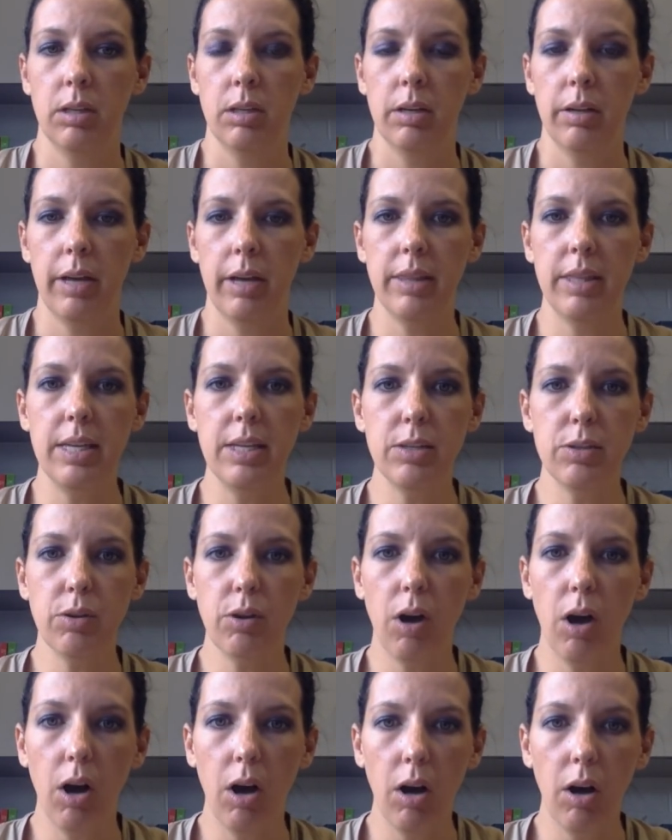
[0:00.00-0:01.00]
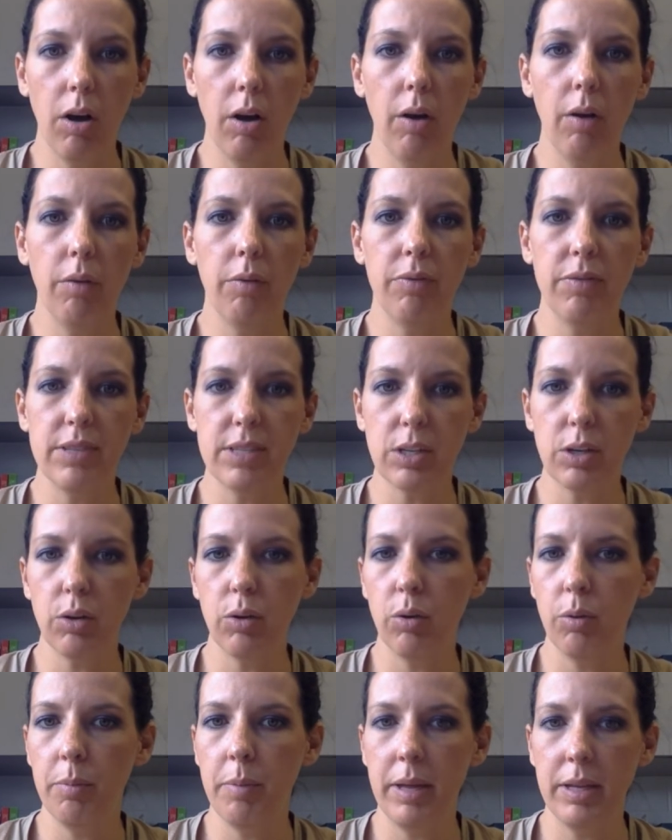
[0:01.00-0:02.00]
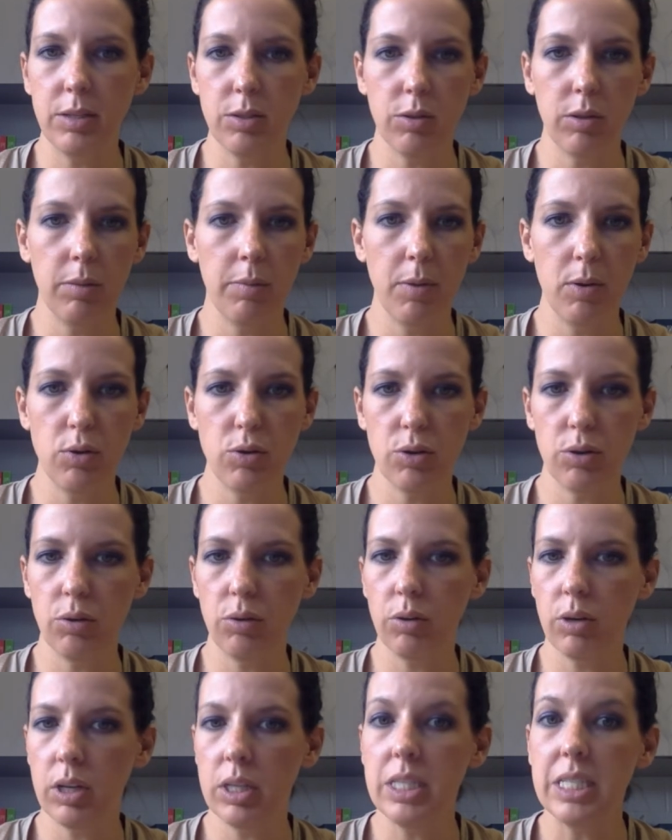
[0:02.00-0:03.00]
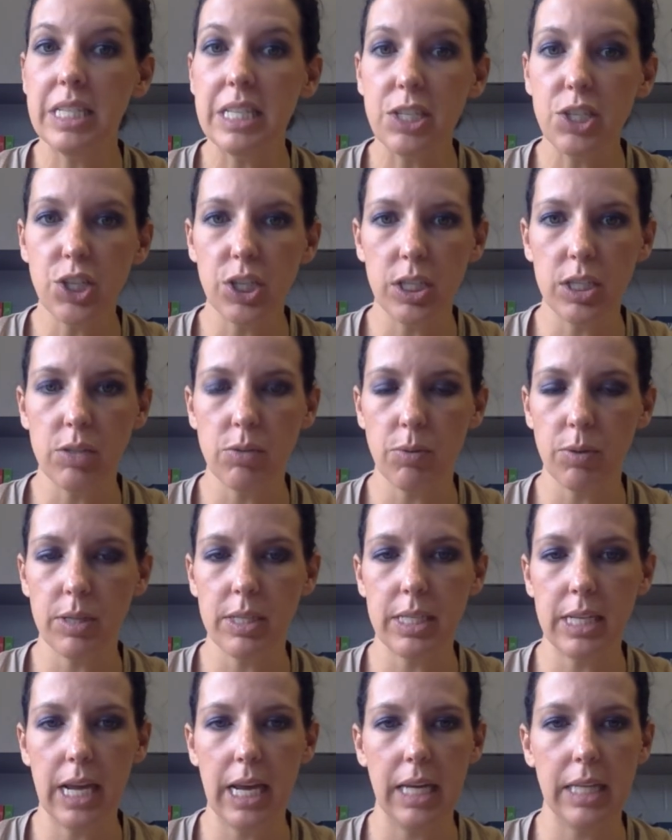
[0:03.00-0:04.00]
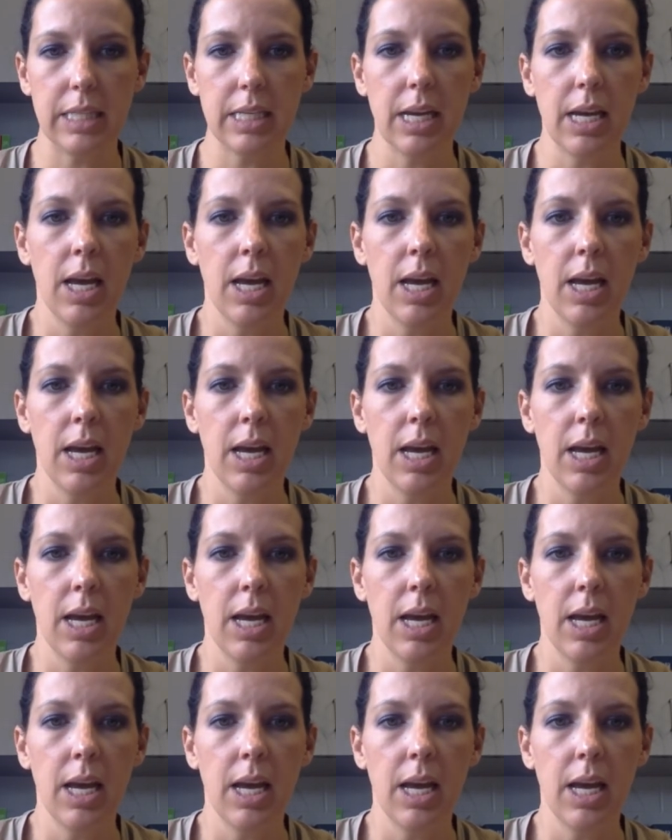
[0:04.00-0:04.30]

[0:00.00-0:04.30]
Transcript: Okay, these are all physical, mental, emotional conditions or states.